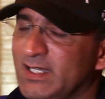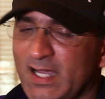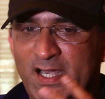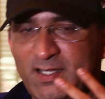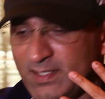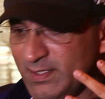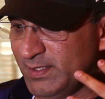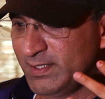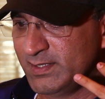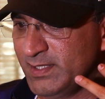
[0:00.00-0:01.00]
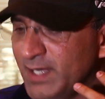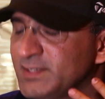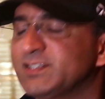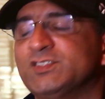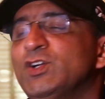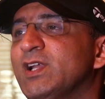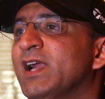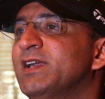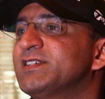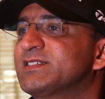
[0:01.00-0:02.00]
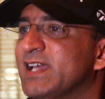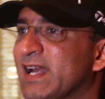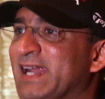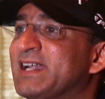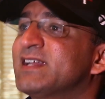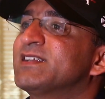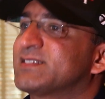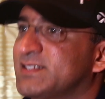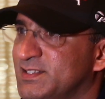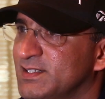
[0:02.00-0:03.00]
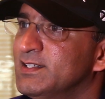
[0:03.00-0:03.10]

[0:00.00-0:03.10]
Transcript: And they are just not artists, they are actors.